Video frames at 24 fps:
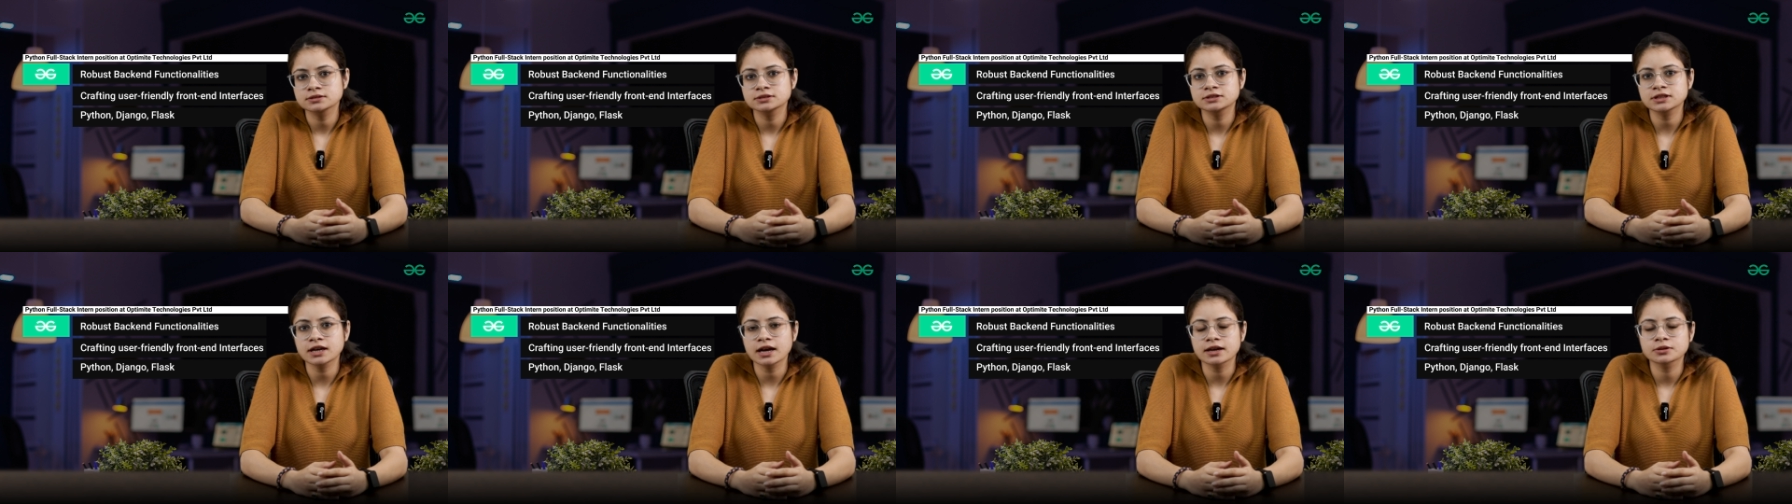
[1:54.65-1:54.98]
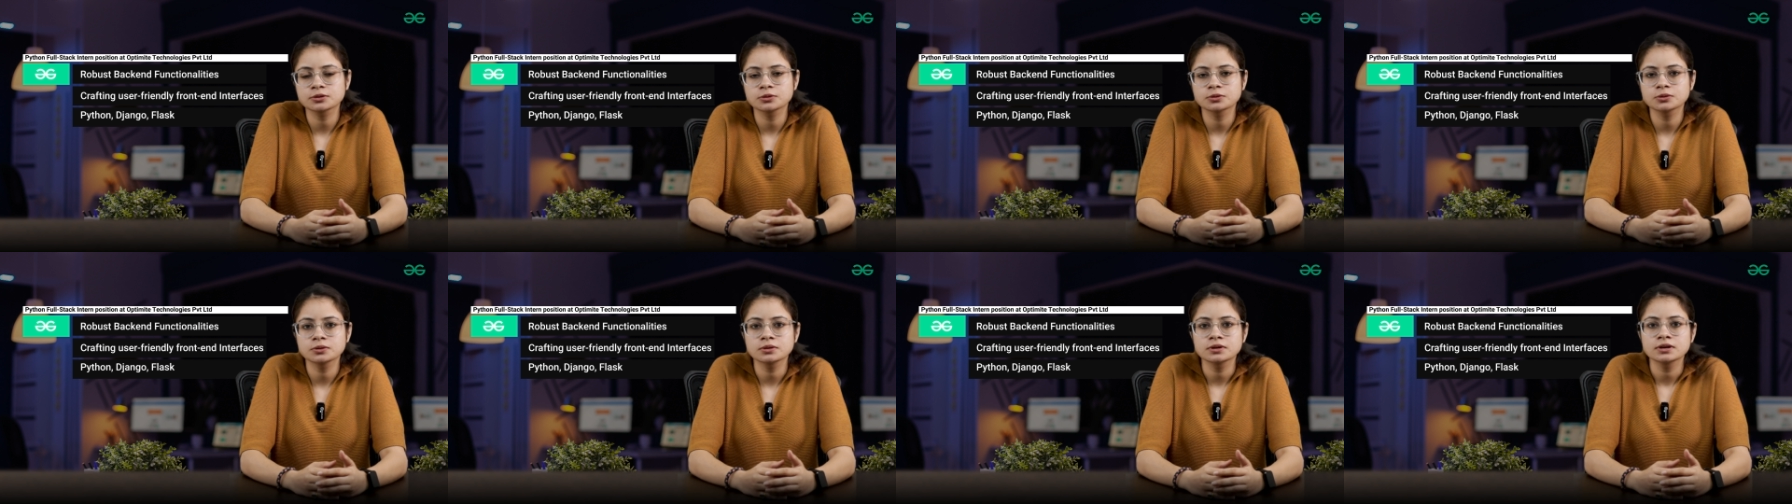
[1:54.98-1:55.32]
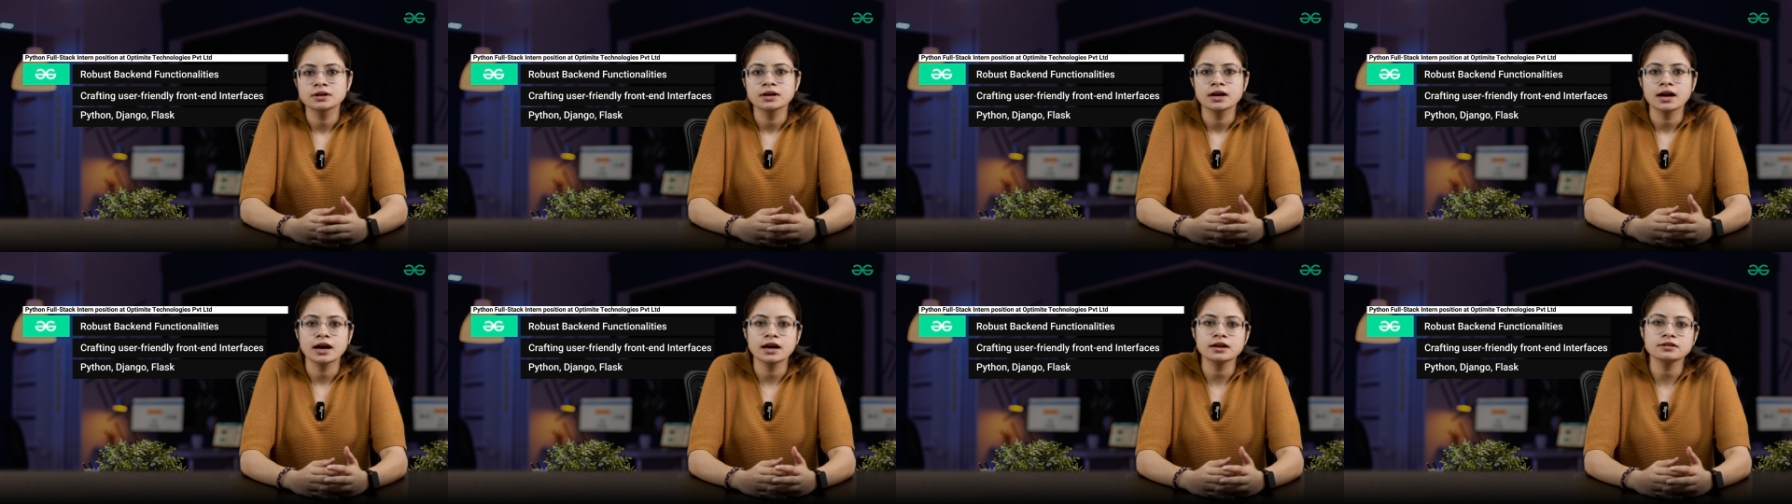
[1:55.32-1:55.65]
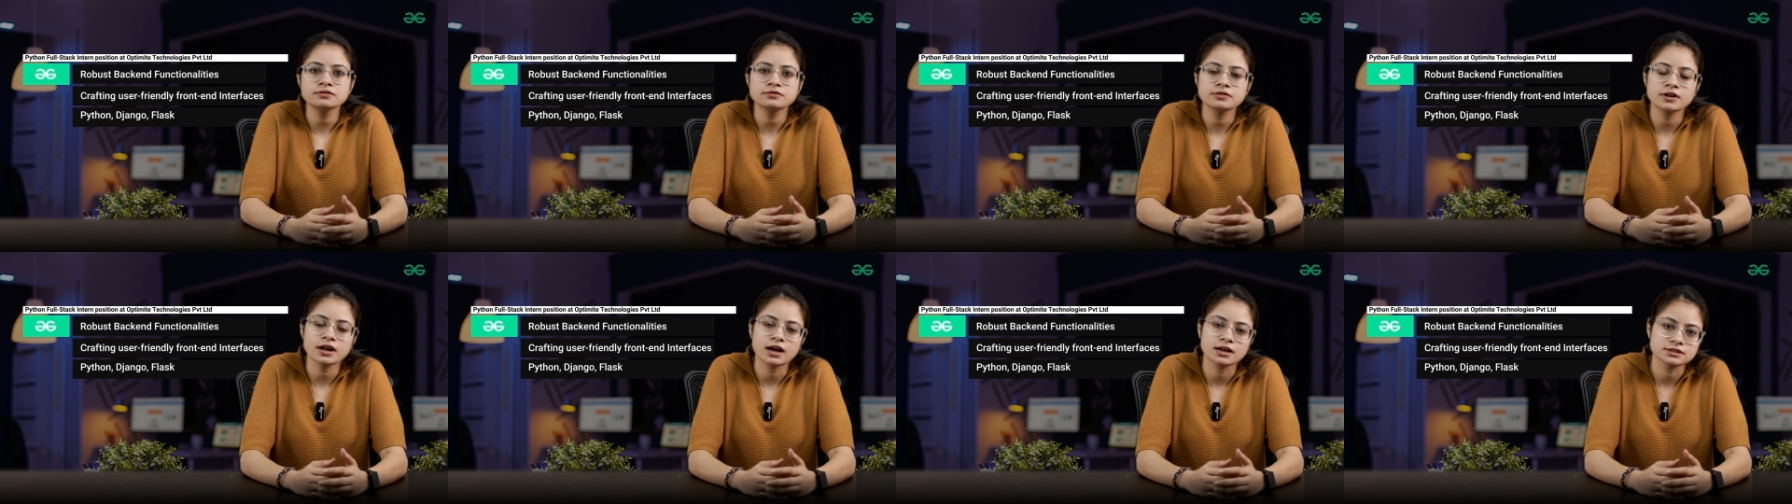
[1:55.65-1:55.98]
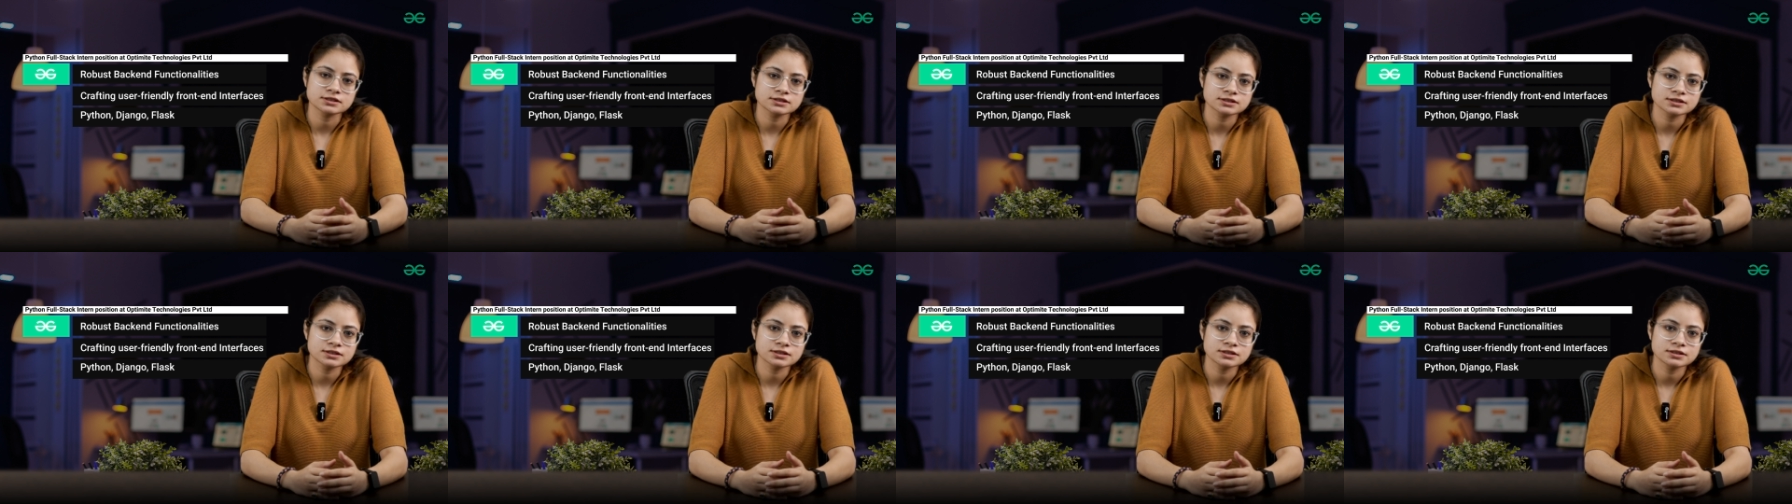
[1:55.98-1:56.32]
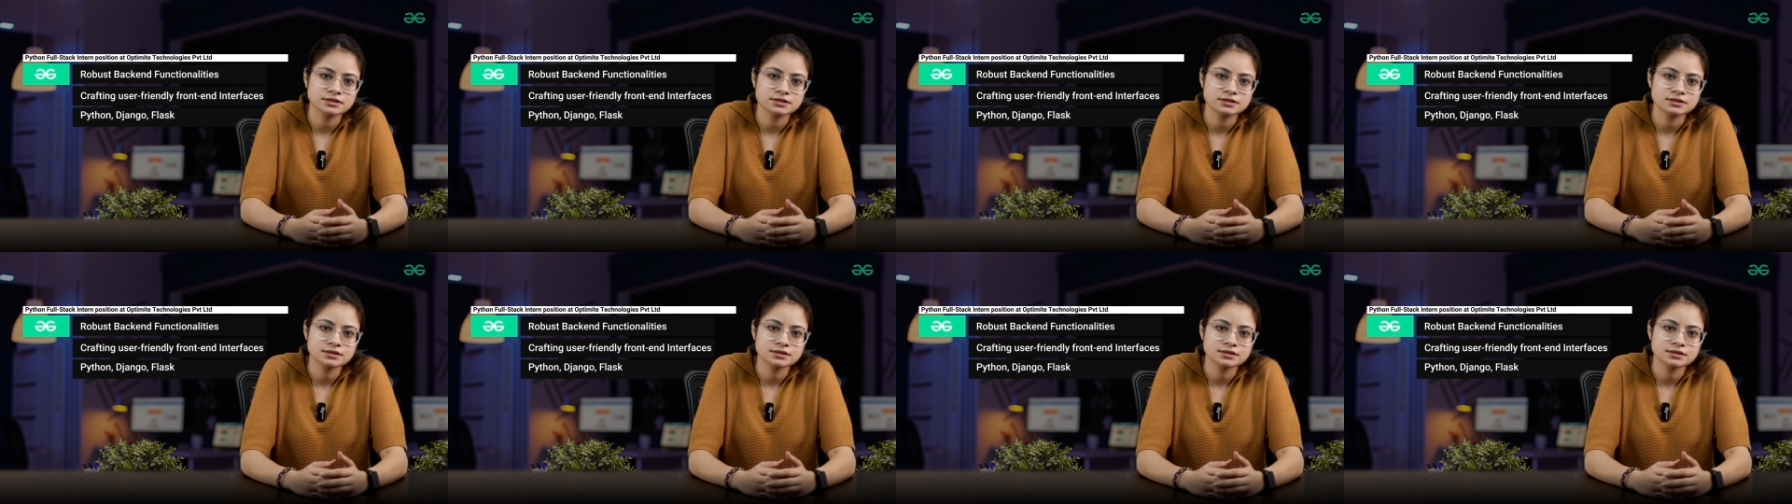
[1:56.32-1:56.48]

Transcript: Django, and Flask.